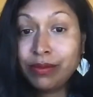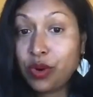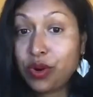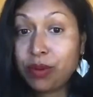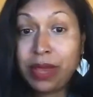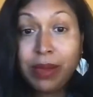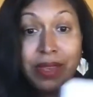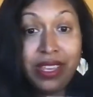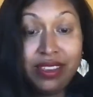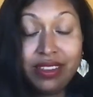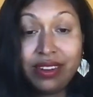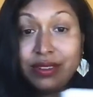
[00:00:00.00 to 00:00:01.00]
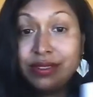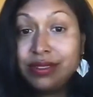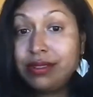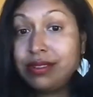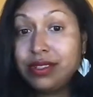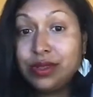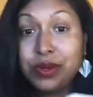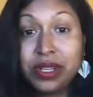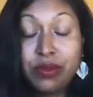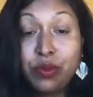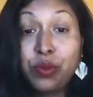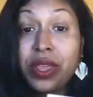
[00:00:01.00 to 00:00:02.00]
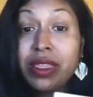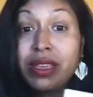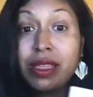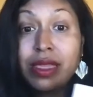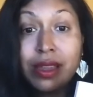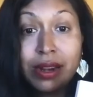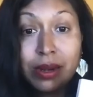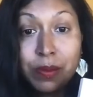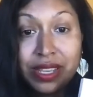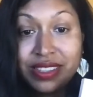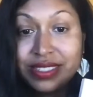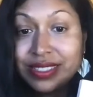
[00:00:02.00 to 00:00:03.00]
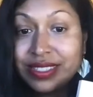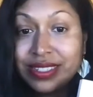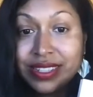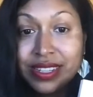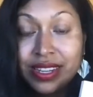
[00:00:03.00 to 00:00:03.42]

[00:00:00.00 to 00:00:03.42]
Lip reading: or maybe, do it with a therapist.